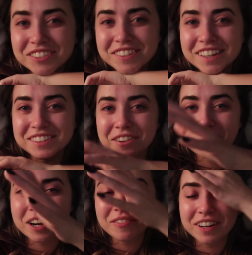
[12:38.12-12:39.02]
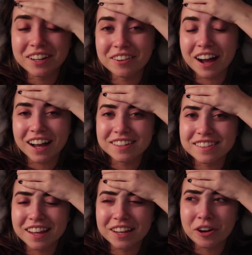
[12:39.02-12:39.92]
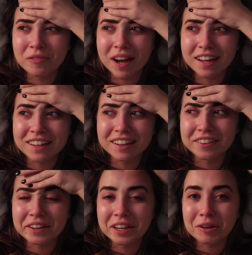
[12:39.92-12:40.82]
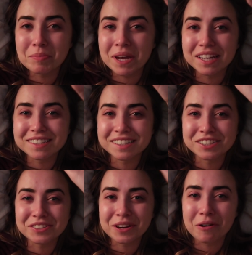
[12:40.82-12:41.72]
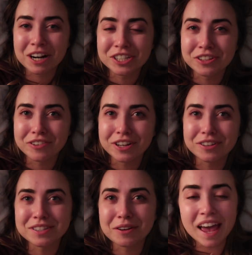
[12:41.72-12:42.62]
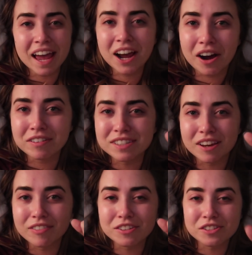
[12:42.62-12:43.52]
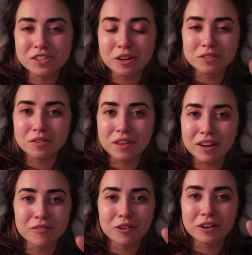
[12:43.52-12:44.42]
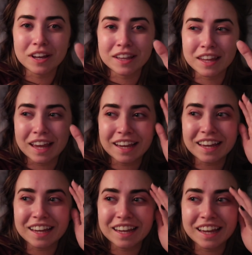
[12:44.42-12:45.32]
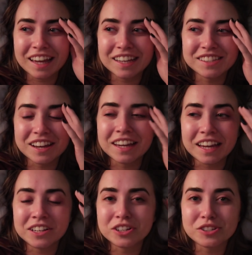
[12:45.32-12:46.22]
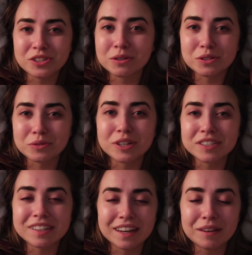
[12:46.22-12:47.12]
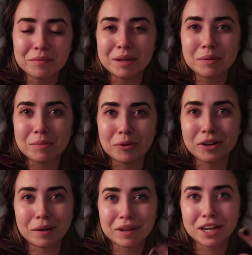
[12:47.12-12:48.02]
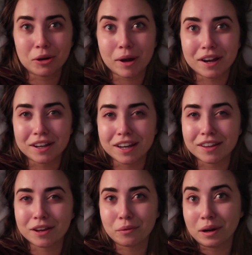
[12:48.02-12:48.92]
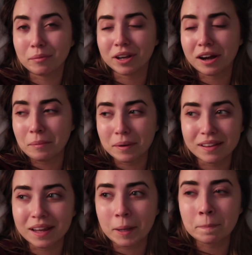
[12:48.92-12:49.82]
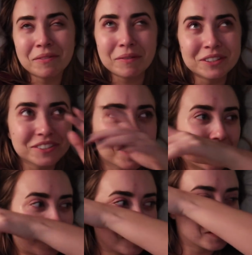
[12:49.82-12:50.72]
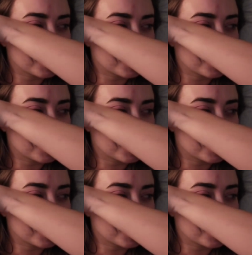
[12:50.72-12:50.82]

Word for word: It's just like so great meeting you guys and like going back and like looking at pics and just like watching the videos. Like A, obviously I feel so, so thankful and like it's again just so surreal to like meet people and I'm like you're back again like rambling on but like but made me just start crying I was